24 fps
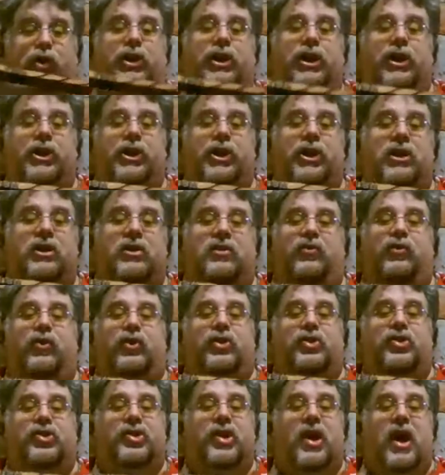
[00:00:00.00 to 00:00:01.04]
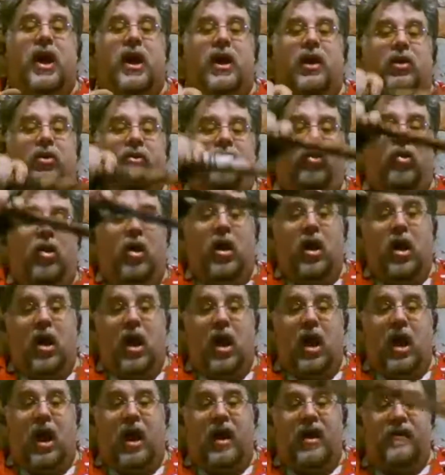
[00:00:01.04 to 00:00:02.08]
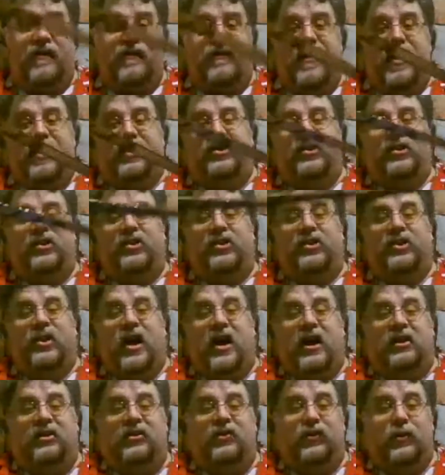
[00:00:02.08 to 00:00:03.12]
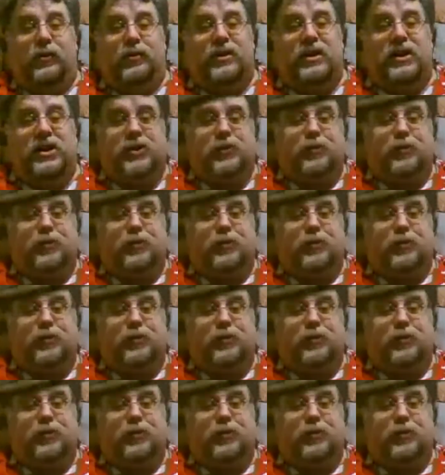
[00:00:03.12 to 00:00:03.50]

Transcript: teaching different styles. A fence is nice from this